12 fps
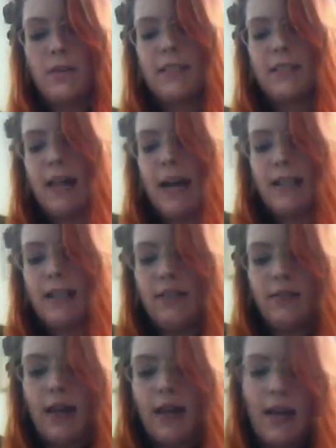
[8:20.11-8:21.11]
So hold
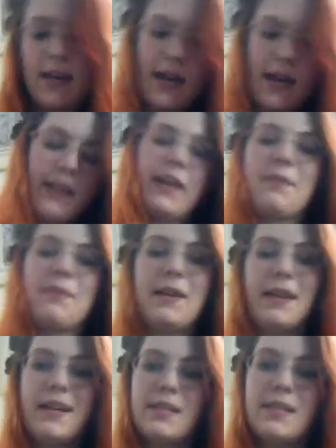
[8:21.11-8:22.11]
firmly in that
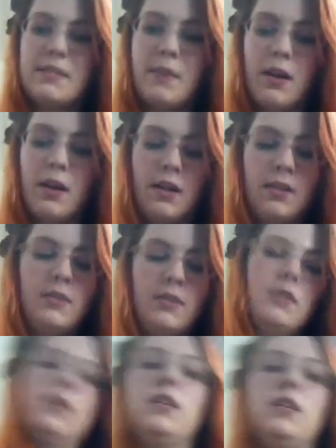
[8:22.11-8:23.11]
center, and then when you've got
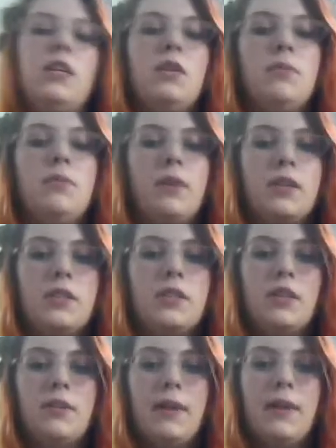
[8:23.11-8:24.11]
it to a size you
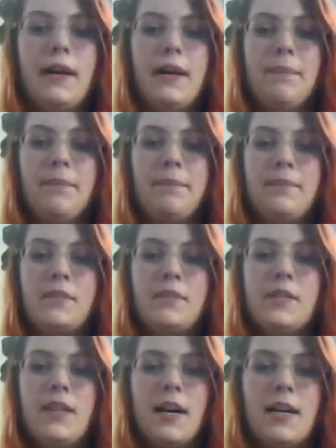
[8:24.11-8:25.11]
like, I like mine kind of
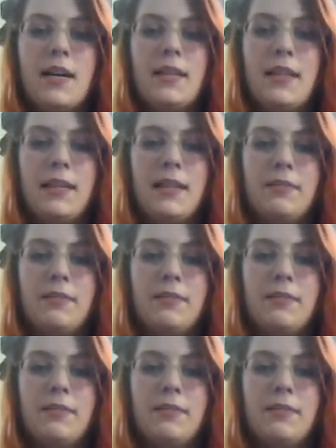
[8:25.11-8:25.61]
small,